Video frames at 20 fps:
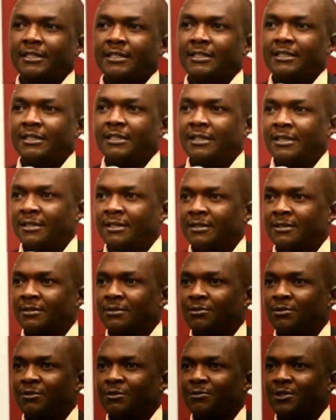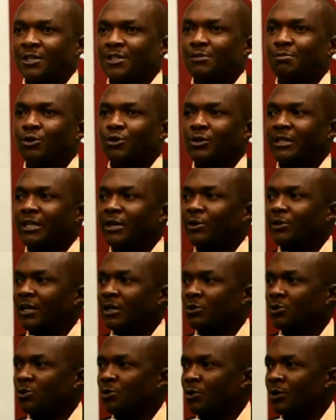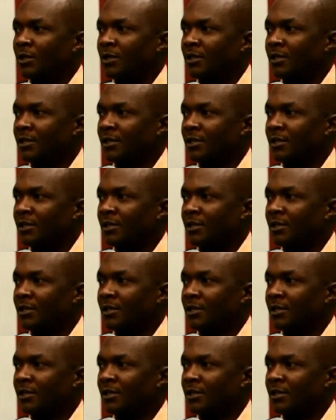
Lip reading: Yeah, we just brought down that wall.